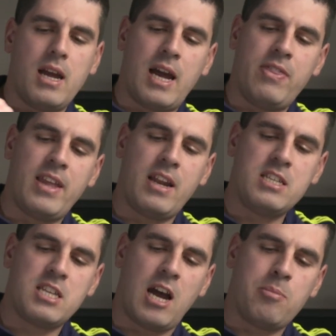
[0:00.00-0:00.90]
and that
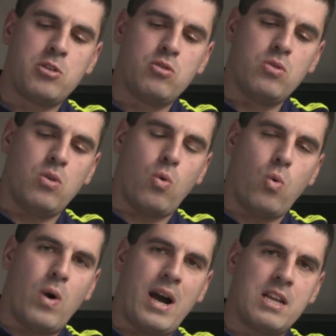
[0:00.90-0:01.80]
is up to
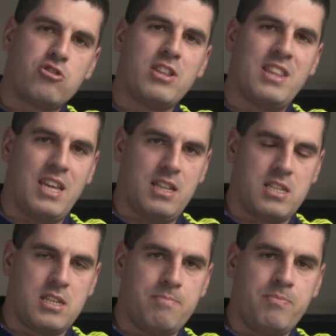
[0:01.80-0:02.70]
100
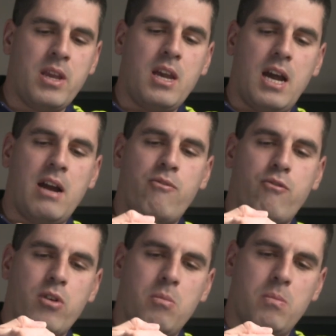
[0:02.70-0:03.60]
nits. And
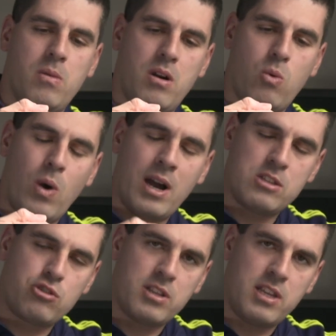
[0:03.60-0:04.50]
from
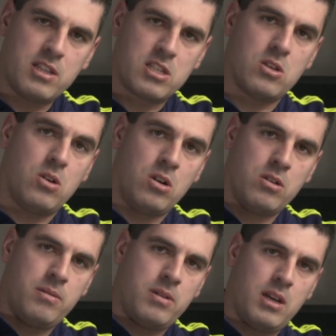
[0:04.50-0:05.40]
100 nits
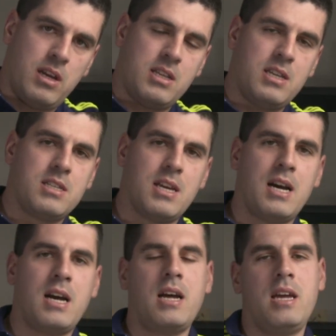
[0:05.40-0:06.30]
on, it is
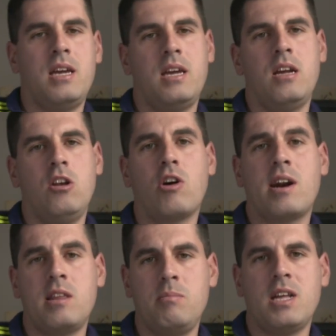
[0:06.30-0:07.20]
a
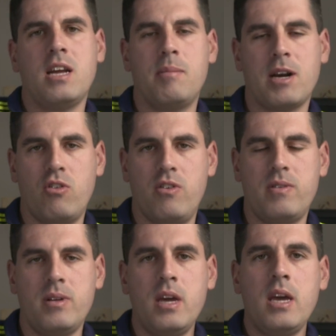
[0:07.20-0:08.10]
logarithmic gamma curve.
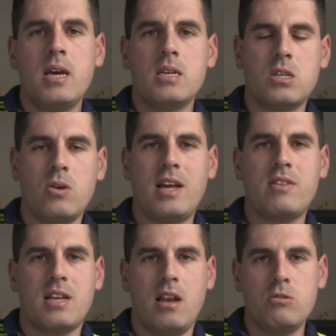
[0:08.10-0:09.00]
So
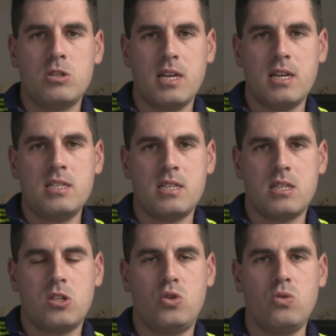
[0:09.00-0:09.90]
that allows
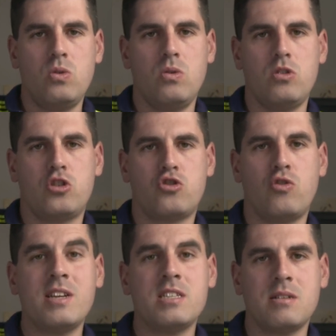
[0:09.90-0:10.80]
us to
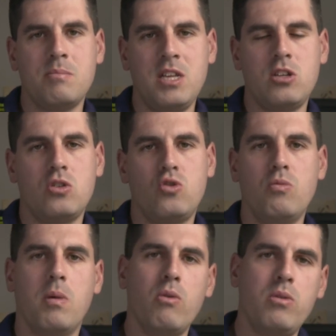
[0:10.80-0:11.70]
transmit
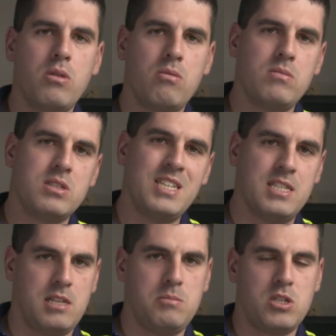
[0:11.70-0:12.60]
to both
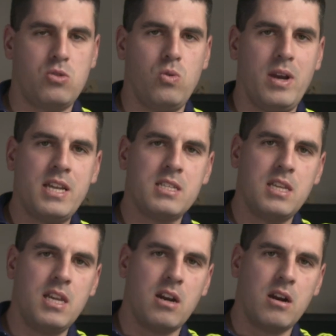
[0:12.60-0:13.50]
systems, to
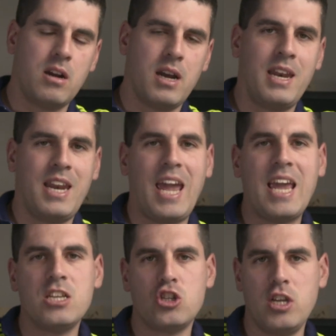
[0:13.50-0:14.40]
SDR and
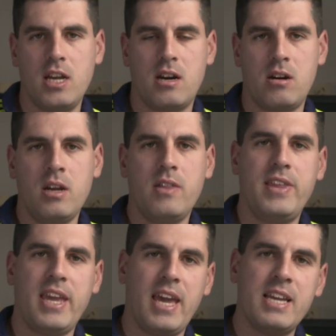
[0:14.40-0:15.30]
HDR.
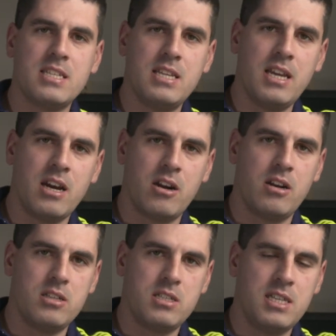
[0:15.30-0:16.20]
The SDR
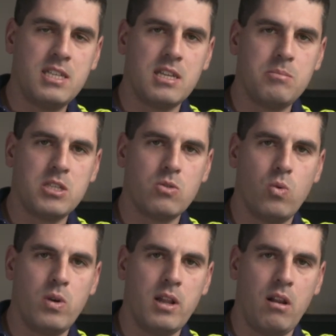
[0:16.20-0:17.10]
systems
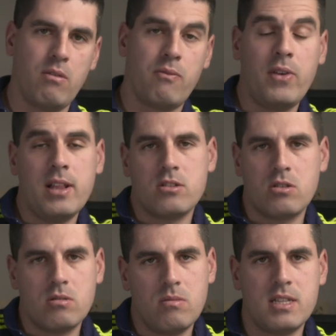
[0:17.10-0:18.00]
will
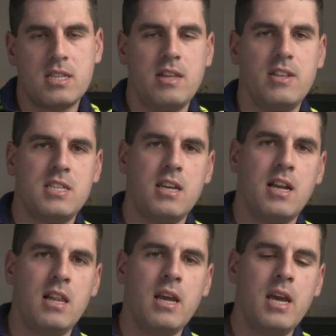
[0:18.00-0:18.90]
filter, let's say, the
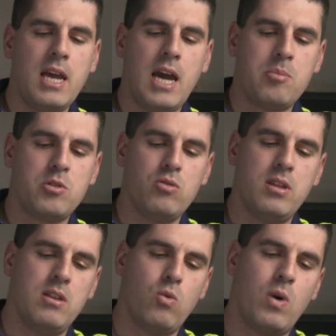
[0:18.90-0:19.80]
signal up to
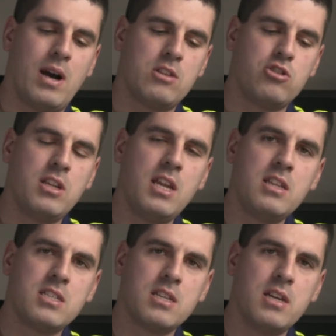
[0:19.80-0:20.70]
100
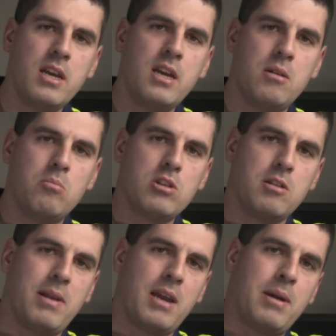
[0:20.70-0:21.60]
nits,
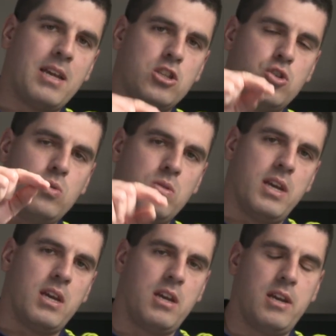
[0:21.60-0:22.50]
multiply by 2
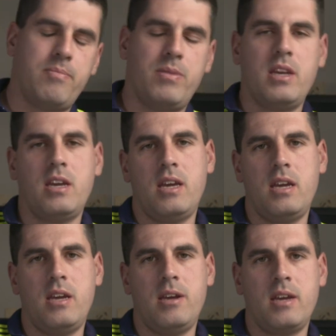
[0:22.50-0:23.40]
the
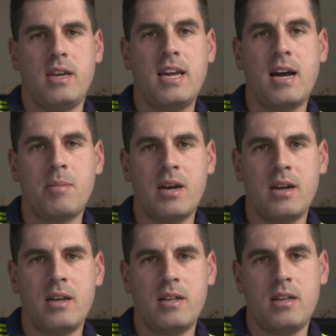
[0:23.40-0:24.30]

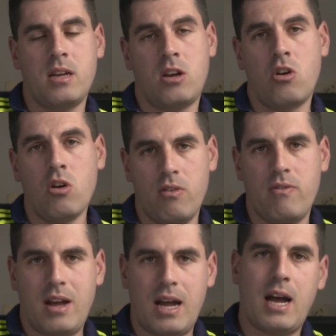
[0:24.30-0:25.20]
gamma
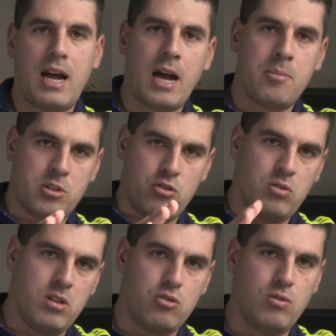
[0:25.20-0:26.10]
curve up
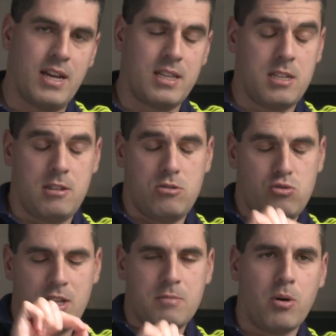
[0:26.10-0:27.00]
to that
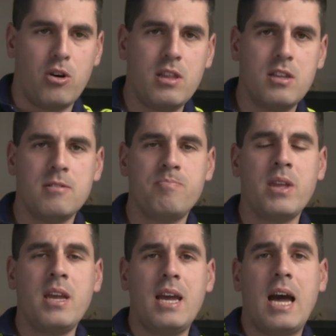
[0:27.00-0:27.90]
point,
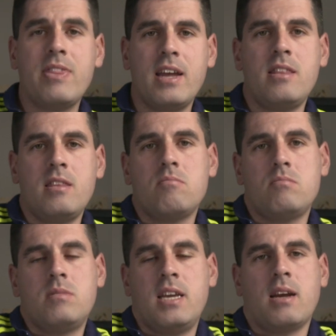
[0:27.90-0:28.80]
and then
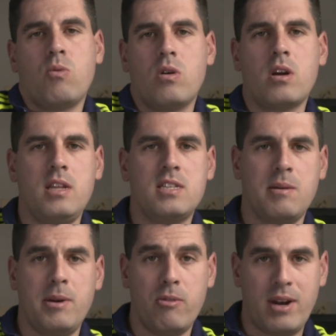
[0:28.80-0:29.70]
they can work in
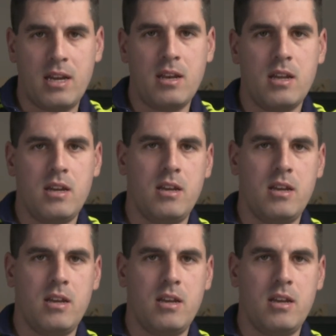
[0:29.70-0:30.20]
709